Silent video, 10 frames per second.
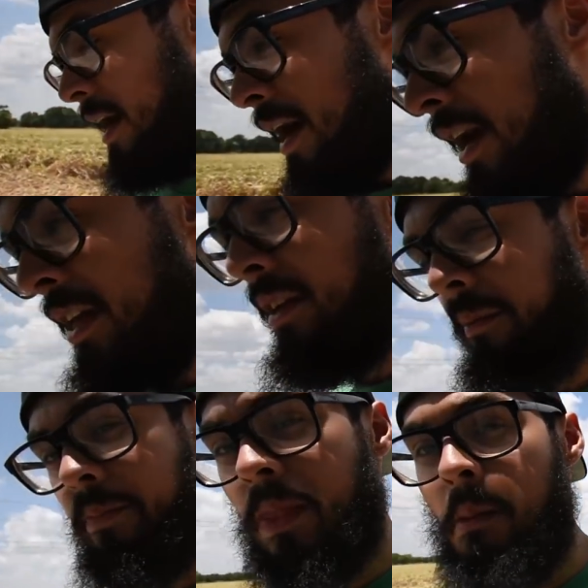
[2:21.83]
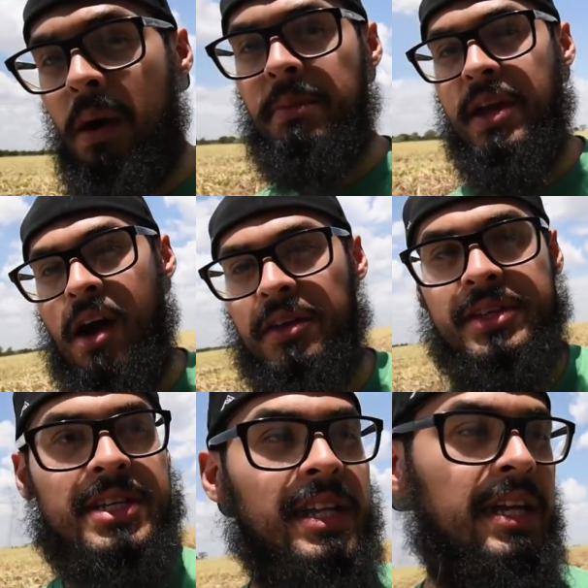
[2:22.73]
And Bobby caught
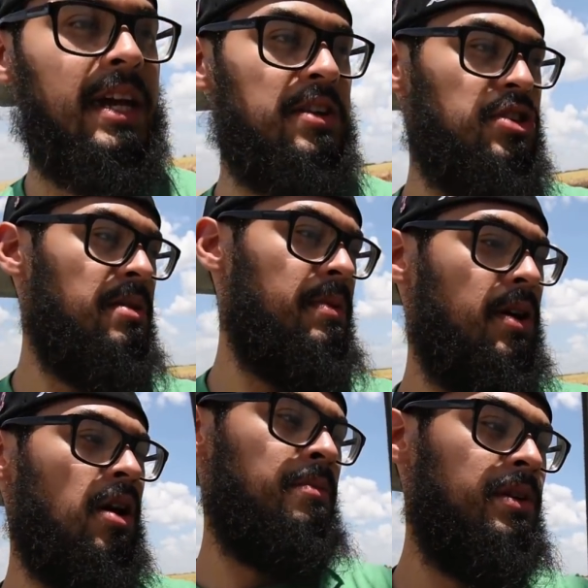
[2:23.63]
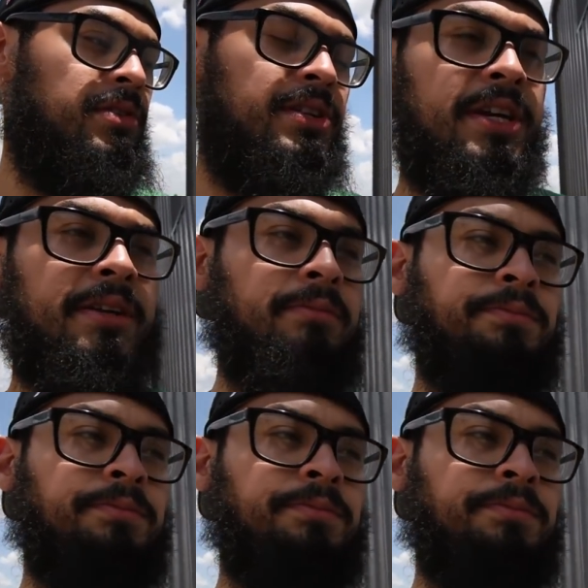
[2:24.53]
this. I didn't catch it, but our builder did.